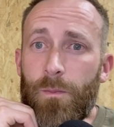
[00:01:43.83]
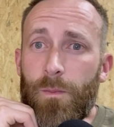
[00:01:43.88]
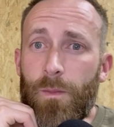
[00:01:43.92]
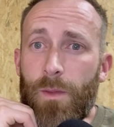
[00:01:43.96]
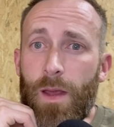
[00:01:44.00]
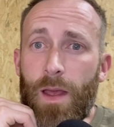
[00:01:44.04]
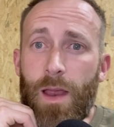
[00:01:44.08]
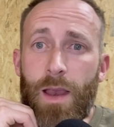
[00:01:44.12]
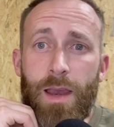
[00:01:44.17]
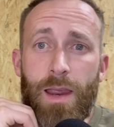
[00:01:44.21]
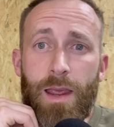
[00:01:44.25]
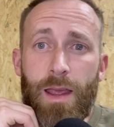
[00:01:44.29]

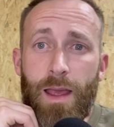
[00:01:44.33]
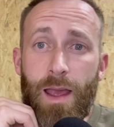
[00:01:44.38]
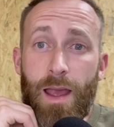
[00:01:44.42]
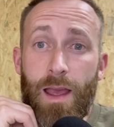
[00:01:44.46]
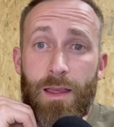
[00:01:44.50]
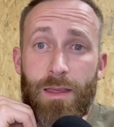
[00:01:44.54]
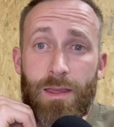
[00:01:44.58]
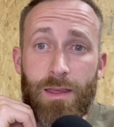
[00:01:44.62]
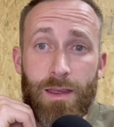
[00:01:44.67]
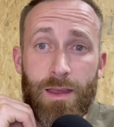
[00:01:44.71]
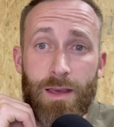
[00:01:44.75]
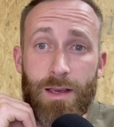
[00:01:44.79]
Any
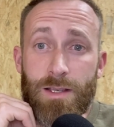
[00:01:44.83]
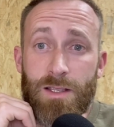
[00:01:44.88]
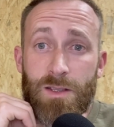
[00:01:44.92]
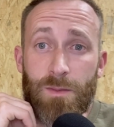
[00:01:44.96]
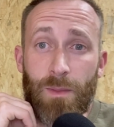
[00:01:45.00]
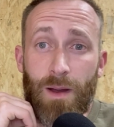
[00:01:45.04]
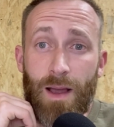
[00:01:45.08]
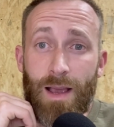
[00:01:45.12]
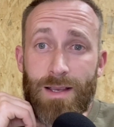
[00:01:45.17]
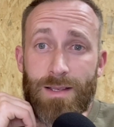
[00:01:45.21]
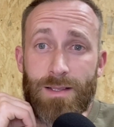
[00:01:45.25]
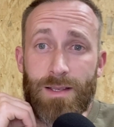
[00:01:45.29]
atheist
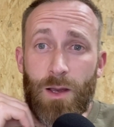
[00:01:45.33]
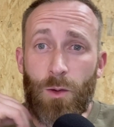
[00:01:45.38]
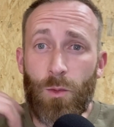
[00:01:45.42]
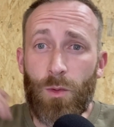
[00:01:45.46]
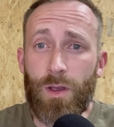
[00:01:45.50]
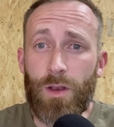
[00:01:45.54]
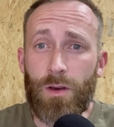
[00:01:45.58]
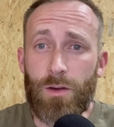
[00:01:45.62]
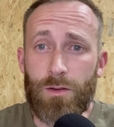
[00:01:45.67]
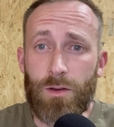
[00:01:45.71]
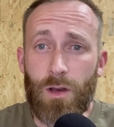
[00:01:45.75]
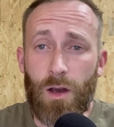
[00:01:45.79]
might say,
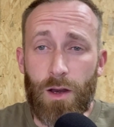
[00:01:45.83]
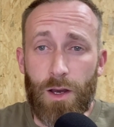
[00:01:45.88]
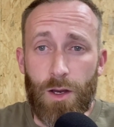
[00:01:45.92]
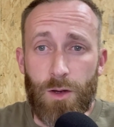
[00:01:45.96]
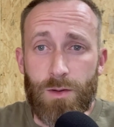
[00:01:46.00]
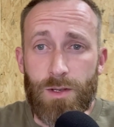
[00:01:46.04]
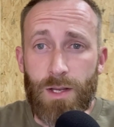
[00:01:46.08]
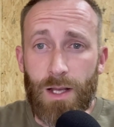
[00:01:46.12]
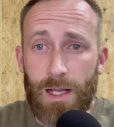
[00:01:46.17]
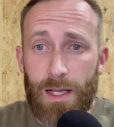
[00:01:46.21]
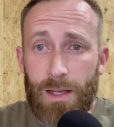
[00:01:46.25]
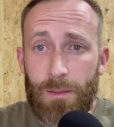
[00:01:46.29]
well, are you
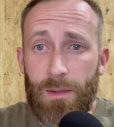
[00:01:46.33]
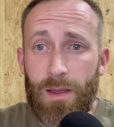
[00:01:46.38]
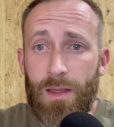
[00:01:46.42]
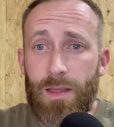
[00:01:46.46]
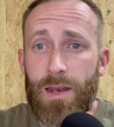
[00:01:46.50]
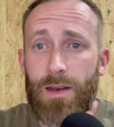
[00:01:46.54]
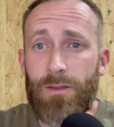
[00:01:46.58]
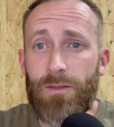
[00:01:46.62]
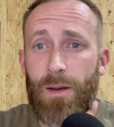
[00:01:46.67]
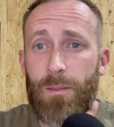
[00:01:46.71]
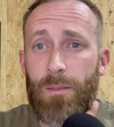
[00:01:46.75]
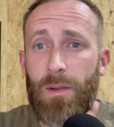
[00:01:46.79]
telling me
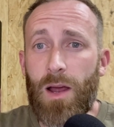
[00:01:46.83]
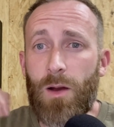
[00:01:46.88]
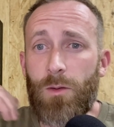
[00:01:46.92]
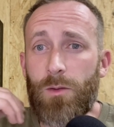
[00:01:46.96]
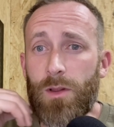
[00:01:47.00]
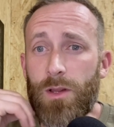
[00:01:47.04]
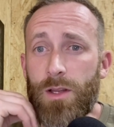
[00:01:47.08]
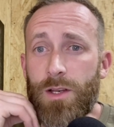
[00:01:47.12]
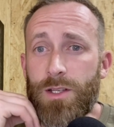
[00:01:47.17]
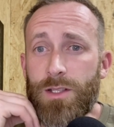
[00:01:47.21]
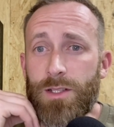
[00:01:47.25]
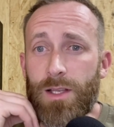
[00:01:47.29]
that if I'm not
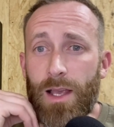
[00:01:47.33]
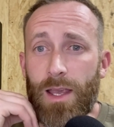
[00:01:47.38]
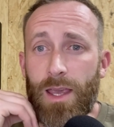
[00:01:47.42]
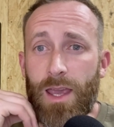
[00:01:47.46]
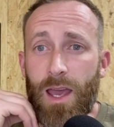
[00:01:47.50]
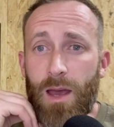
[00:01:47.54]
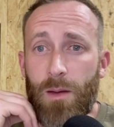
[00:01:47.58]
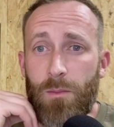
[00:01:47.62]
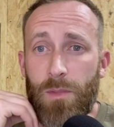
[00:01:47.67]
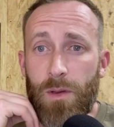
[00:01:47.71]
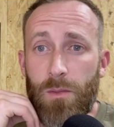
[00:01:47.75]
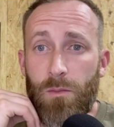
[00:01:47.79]
religious, I
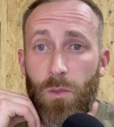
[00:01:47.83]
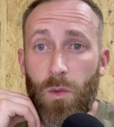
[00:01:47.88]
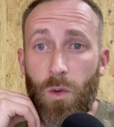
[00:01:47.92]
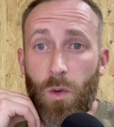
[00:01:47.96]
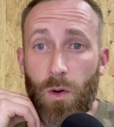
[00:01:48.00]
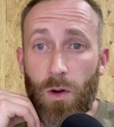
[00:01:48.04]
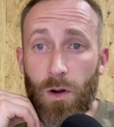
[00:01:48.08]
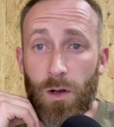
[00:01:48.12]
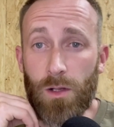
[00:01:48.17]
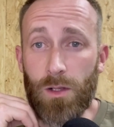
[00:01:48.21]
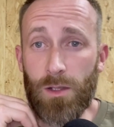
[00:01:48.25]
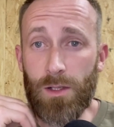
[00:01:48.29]
can't be
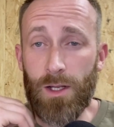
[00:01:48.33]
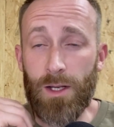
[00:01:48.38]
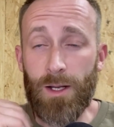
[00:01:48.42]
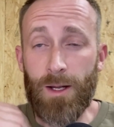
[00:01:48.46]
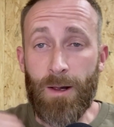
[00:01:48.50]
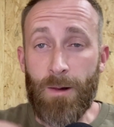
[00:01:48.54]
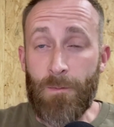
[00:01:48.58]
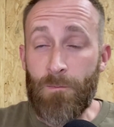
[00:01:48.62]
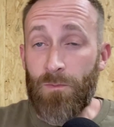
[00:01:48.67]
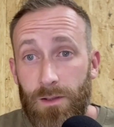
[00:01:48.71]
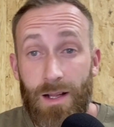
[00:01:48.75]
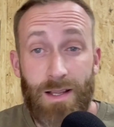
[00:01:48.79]
moral?
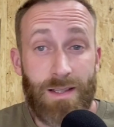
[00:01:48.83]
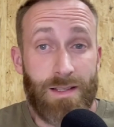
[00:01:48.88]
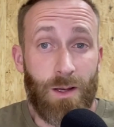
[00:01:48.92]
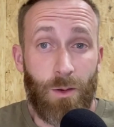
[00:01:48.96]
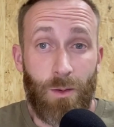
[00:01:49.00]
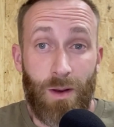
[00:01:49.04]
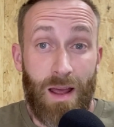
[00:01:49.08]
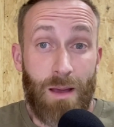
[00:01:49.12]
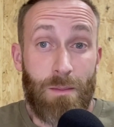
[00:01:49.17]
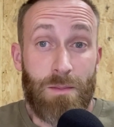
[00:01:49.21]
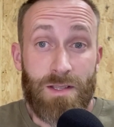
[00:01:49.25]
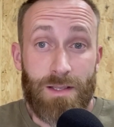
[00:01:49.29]
That's not
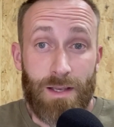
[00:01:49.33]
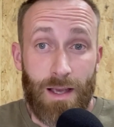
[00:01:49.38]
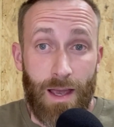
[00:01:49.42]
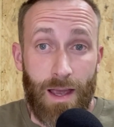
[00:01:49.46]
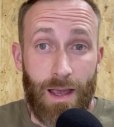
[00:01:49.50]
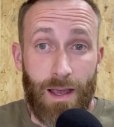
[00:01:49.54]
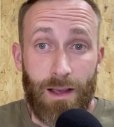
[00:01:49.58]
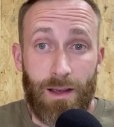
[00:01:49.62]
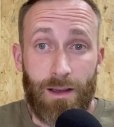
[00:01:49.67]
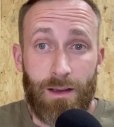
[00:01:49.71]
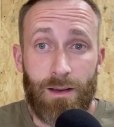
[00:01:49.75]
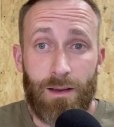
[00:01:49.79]
what I'm
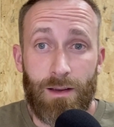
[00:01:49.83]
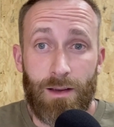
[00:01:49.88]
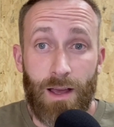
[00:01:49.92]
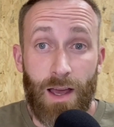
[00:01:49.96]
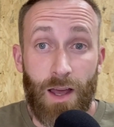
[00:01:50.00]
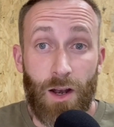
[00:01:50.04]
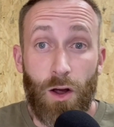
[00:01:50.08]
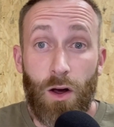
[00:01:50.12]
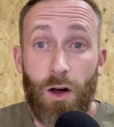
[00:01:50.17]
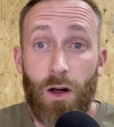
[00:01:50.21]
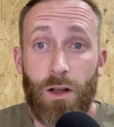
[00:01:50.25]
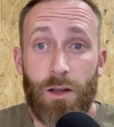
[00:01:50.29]
saying
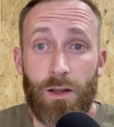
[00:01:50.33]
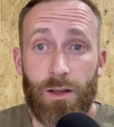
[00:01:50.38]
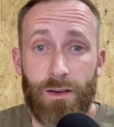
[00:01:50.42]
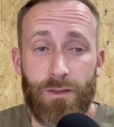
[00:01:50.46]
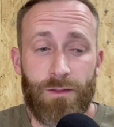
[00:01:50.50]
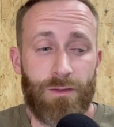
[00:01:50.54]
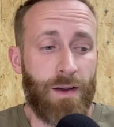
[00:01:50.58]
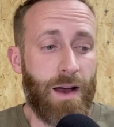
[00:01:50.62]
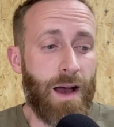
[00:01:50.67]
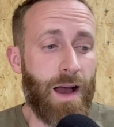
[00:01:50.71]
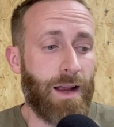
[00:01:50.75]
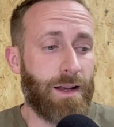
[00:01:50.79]
at all. In
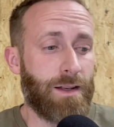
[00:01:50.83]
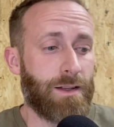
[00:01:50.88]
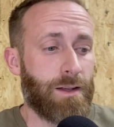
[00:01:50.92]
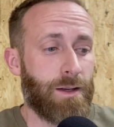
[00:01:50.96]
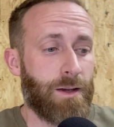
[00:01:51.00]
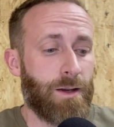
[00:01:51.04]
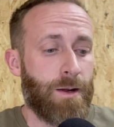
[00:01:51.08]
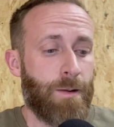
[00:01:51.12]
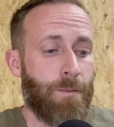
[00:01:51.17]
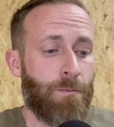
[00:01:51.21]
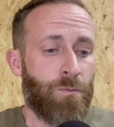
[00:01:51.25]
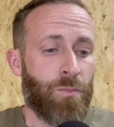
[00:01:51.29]
fact,
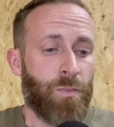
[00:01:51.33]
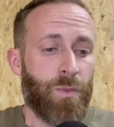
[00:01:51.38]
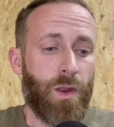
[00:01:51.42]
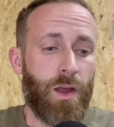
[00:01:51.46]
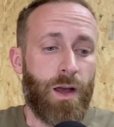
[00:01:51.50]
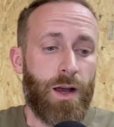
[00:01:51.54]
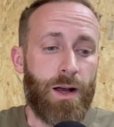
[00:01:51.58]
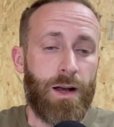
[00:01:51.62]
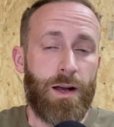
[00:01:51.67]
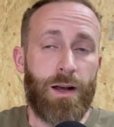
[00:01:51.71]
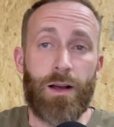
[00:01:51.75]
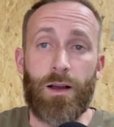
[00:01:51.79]

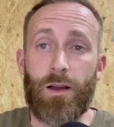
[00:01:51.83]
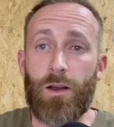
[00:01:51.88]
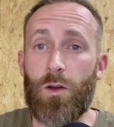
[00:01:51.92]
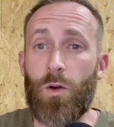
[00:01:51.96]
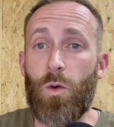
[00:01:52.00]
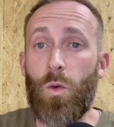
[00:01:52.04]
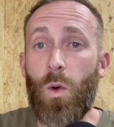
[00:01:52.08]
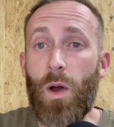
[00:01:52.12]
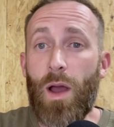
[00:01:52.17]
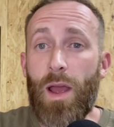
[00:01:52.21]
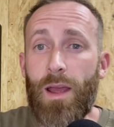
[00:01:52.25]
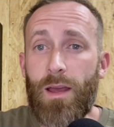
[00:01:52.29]

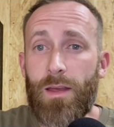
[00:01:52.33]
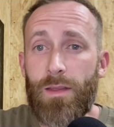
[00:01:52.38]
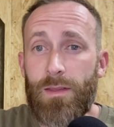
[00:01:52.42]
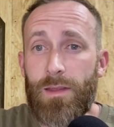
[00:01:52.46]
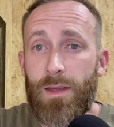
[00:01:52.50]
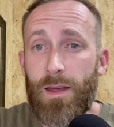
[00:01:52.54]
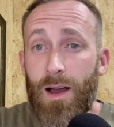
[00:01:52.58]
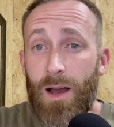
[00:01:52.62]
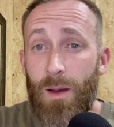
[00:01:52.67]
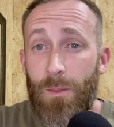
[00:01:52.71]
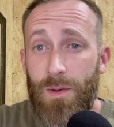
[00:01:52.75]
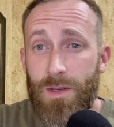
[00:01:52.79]
quite
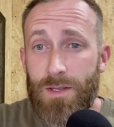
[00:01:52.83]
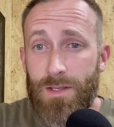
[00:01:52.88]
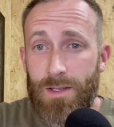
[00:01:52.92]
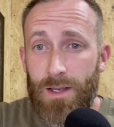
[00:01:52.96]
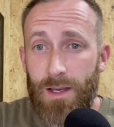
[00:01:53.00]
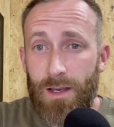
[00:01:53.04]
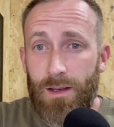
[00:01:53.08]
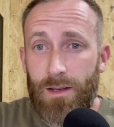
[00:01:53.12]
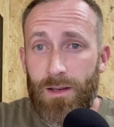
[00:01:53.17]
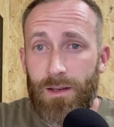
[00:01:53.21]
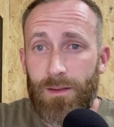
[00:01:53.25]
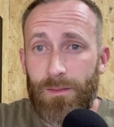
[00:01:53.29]
the
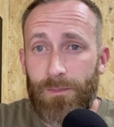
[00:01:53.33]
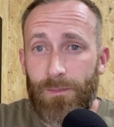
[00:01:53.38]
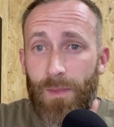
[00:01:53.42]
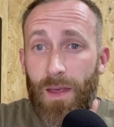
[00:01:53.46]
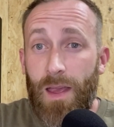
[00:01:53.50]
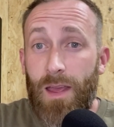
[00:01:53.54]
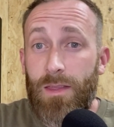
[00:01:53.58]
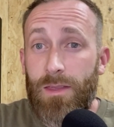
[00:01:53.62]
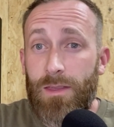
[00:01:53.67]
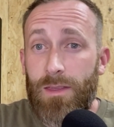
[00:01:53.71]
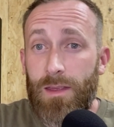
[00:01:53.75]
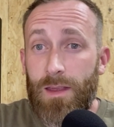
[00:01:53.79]
opposite.
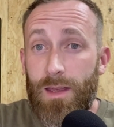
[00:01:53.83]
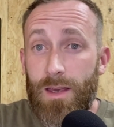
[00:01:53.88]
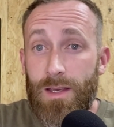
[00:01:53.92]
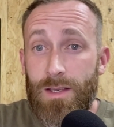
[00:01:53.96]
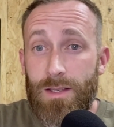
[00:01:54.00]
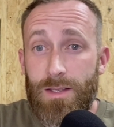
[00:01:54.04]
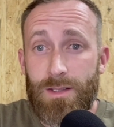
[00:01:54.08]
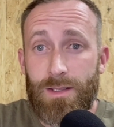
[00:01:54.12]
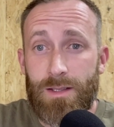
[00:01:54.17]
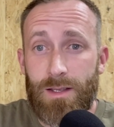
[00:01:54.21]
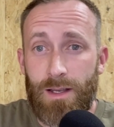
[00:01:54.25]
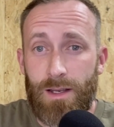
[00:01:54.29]

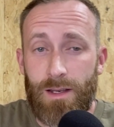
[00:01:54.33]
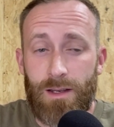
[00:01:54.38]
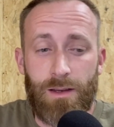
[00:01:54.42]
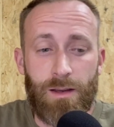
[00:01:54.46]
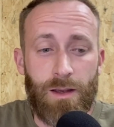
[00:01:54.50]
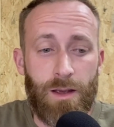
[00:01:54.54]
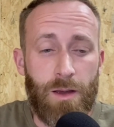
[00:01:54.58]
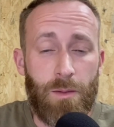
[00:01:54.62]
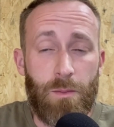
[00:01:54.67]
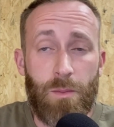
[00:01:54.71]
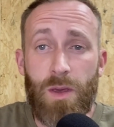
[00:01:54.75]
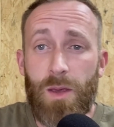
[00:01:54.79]
Atheists and
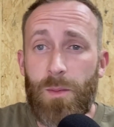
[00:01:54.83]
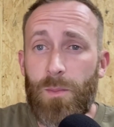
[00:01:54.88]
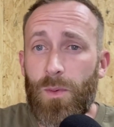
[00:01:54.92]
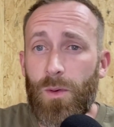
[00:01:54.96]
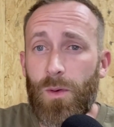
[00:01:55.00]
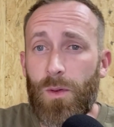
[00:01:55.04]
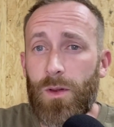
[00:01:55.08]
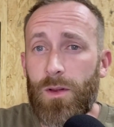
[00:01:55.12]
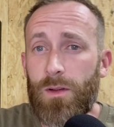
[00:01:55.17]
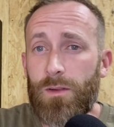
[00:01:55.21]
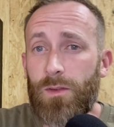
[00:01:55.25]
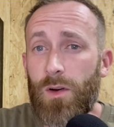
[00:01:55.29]

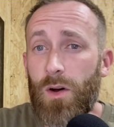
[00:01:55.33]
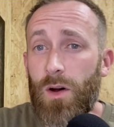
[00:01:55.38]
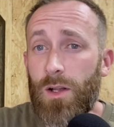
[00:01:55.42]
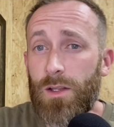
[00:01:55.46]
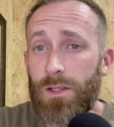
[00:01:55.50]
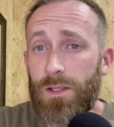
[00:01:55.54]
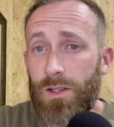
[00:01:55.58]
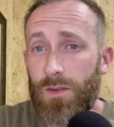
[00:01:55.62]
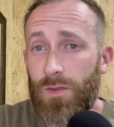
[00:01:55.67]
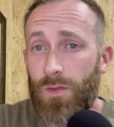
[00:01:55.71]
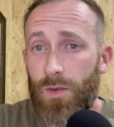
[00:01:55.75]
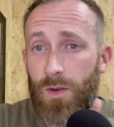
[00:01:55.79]
people of all
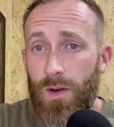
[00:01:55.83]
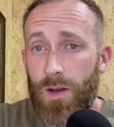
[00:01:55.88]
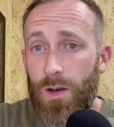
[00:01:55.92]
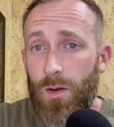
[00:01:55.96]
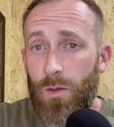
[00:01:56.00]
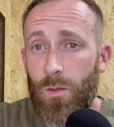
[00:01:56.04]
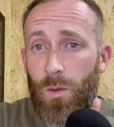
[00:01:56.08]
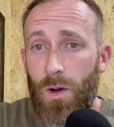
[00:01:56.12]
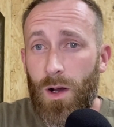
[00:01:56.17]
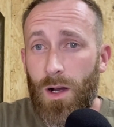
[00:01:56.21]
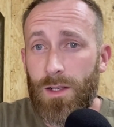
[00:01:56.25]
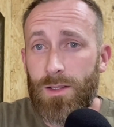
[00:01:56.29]

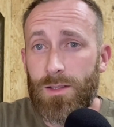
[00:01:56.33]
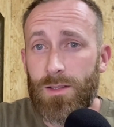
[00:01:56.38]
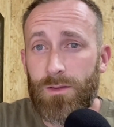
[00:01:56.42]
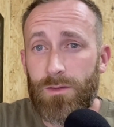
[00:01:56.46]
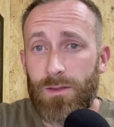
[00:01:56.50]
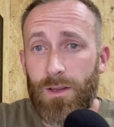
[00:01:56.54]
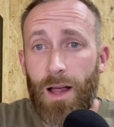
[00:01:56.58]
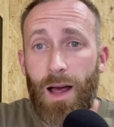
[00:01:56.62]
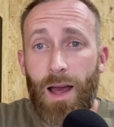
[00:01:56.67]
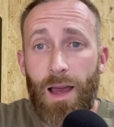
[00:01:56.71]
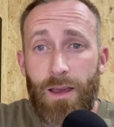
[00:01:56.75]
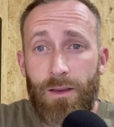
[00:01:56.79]
different walks of
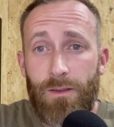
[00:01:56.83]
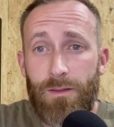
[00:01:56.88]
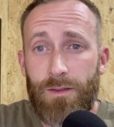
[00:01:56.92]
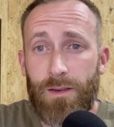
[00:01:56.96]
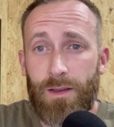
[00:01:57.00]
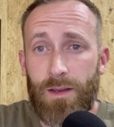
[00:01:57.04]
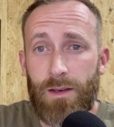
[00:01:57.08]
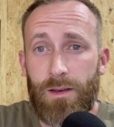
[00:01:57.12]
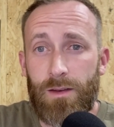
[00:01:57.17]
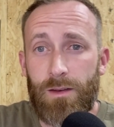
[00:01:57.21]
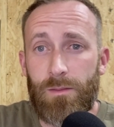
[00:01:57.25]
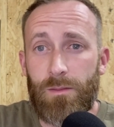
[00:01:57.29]
life
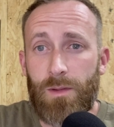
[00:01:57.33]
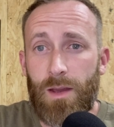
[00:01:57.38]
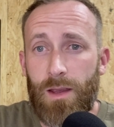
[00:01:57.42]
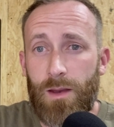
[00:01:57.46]
and